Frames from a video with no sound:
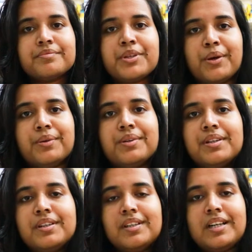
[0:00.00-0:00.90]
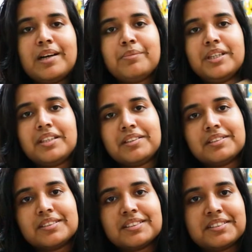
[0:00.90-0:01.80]
So, update
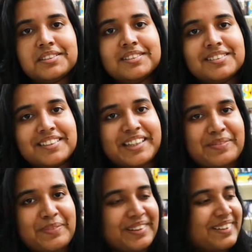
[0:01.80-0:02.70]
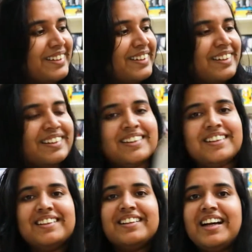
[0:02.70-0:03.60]
on this book.
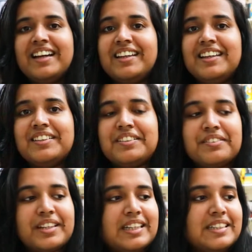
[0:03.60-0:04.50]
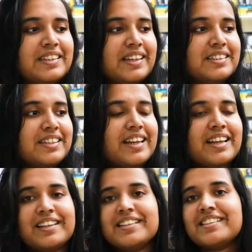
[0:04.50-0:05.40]
I couldn't read anything
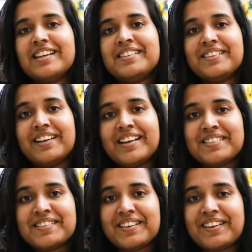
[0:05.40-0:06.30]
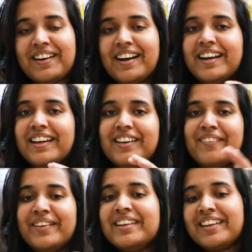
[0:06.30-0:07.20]
today because as you saw, I
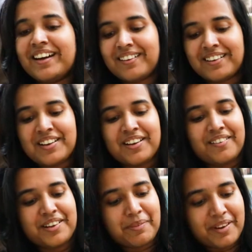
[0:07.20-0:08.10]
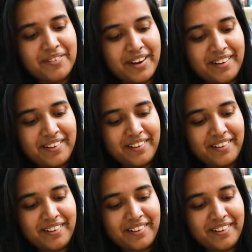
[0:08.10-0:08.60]
went out with my friend